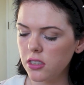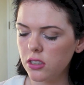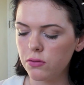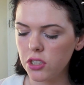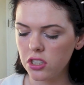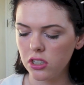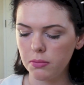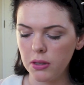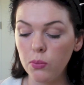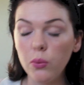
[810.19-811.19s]
you've just got
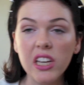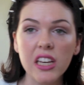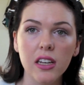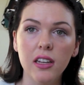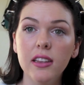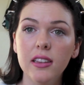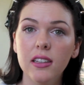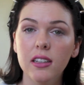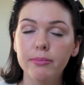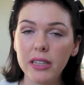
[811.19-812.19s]
to be aware
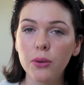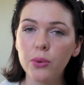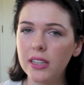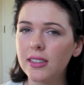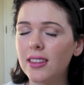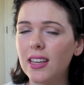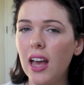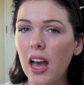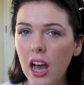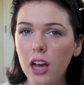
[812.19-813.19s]
that
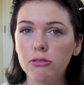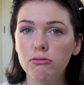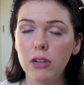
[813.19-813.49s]
there are